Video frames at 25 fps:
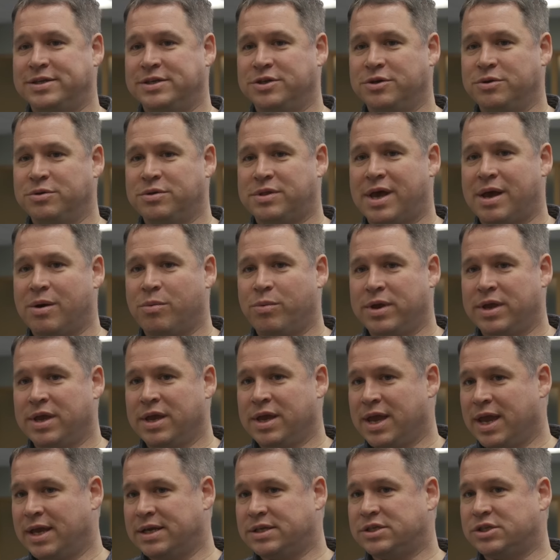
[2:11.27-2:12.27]
to do that. We
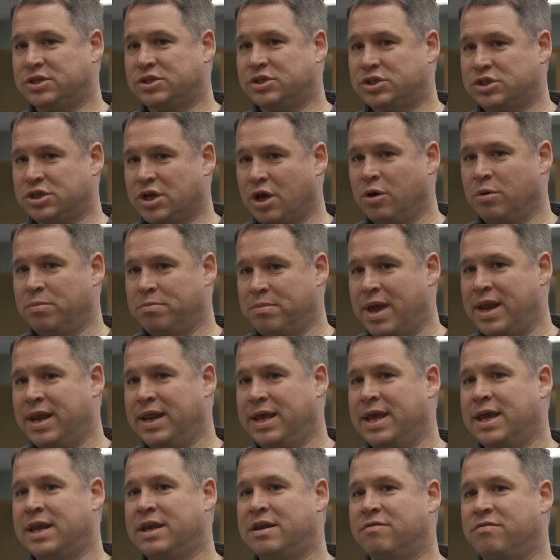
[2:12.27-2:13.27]
can get to so
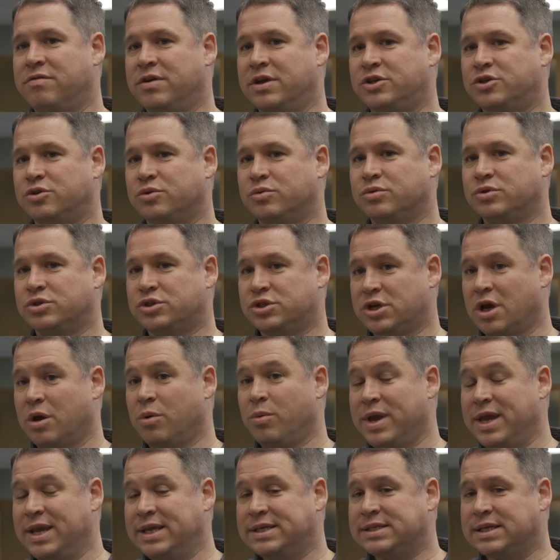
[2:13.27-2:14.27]
many individuals
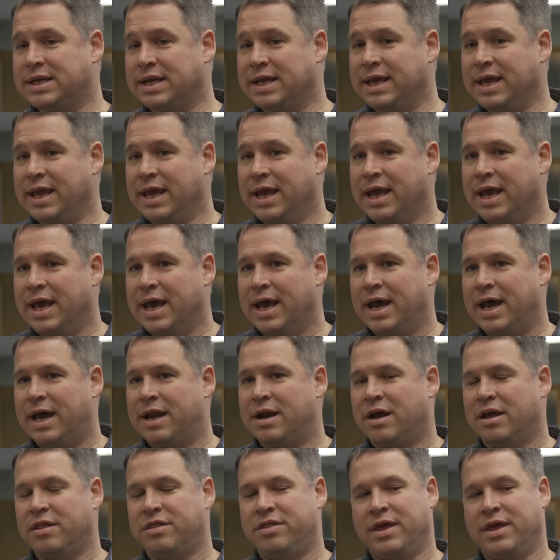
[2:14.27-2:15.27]
so easily. And I